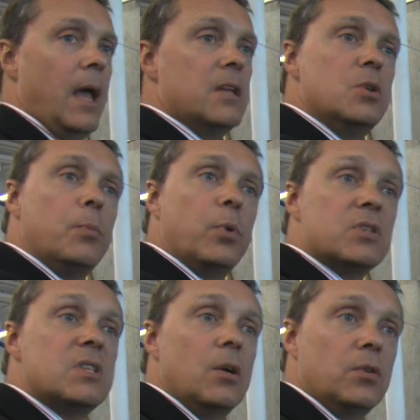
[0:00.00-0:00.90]
as you
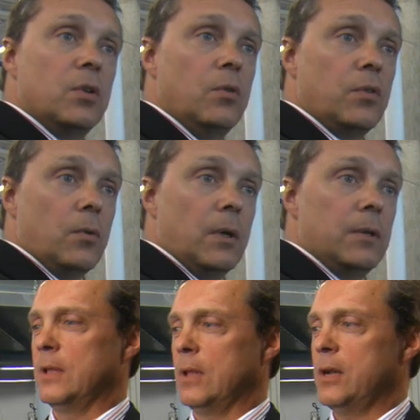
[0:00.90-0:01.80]
put CO2 through
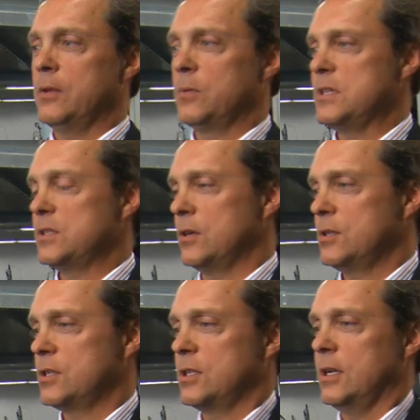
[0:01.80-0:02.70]
A lot of the
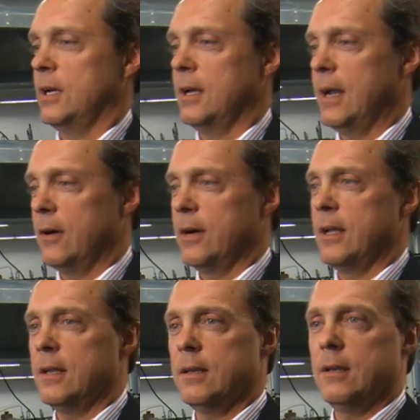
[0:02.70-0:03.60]
research
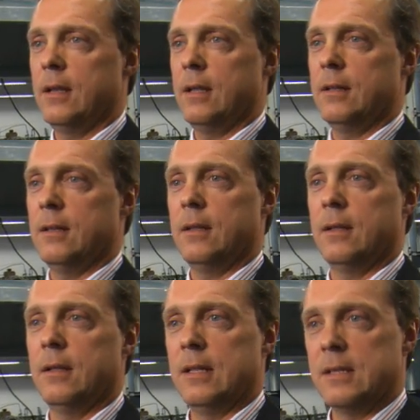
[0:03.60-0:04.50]
area
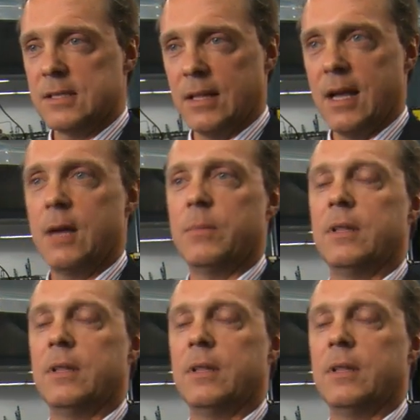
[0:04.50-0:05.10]
in this lab